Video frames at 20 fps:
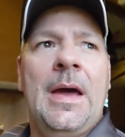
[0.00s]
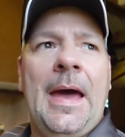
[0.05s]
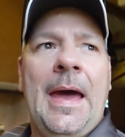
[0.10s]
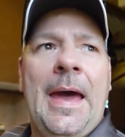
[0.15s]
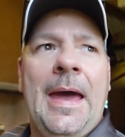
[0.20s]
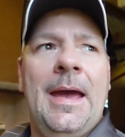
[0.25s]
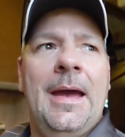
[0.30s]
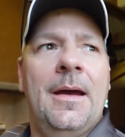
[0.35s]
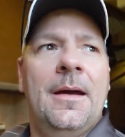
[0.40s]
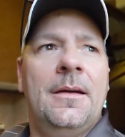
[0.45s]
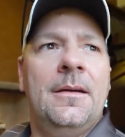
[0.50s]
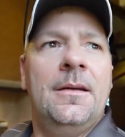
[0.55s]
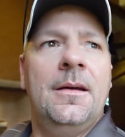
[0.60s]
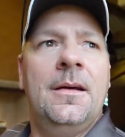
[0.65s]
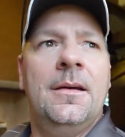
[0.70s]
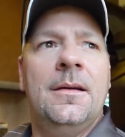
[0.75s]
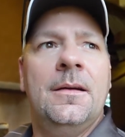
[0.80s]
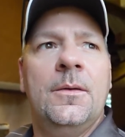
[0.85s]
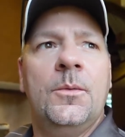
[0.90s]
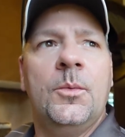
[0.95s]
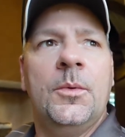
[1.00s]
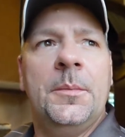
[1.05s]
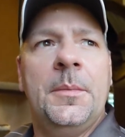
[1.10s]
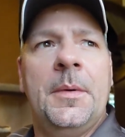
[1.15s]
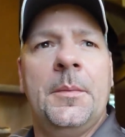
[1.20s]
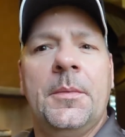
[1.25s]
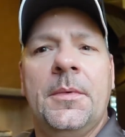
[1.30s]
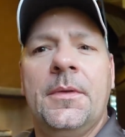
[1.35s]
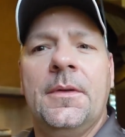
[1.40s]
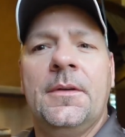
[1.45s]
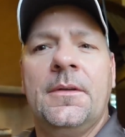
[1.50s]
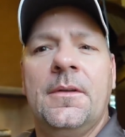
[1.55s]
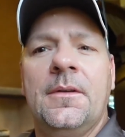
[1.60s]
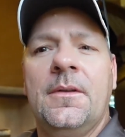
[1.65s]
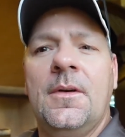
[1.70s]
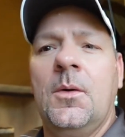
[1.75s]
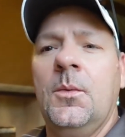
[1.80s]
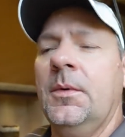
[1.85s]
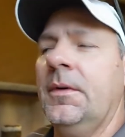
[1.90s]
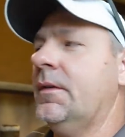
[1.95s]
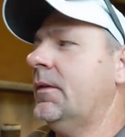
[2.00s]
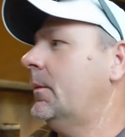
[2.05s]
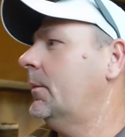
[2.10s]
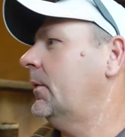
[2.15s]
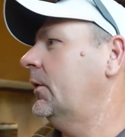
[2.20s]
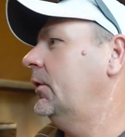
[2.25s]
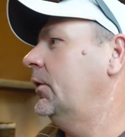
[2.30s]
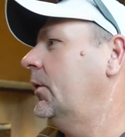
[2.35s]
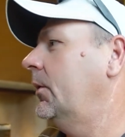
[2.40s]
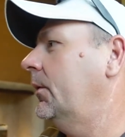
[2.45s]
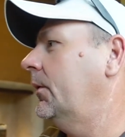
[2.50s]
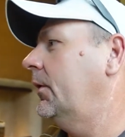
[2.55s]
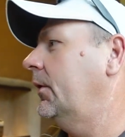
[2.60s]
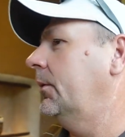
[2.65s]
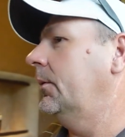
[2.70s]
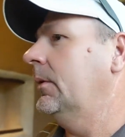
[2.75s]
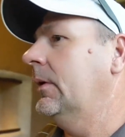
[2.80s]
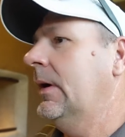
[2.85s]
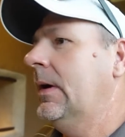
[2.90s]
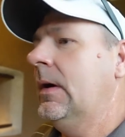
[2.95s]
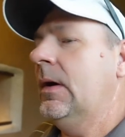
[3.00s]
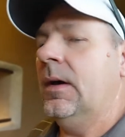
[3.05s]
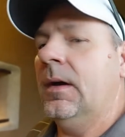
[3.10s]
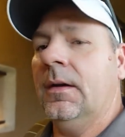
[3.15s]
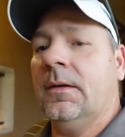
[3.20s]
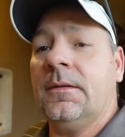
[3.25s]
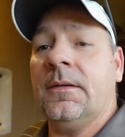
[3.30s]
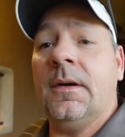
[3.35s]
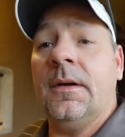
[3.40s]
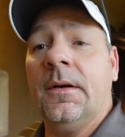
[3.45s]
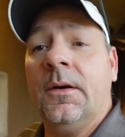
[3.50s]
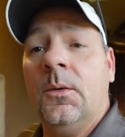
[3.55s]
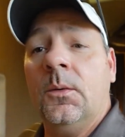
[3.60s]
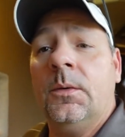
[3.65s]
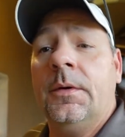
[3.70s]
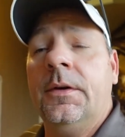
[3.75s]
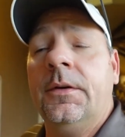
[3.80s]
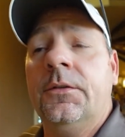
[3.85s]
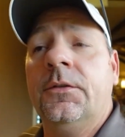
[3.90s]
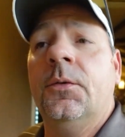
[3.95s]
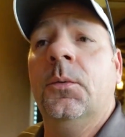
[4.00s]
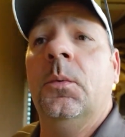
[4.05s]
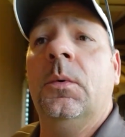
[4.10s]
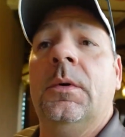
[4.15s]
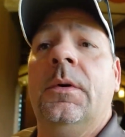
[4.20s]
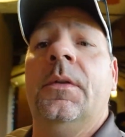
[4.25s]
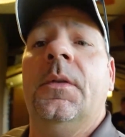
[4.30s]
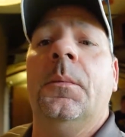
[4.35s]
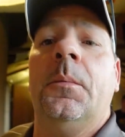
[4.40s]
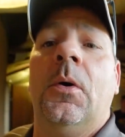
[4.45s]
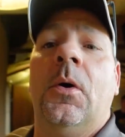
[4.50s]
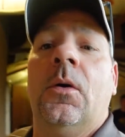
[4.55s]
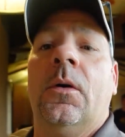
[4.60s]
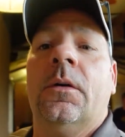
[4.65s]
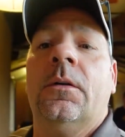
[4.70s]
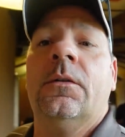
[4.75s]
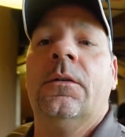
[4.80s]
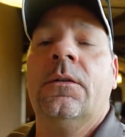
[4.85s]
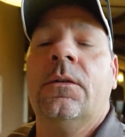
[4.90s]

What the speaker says: And remember, this is always something you can do instead of going into one of the parks.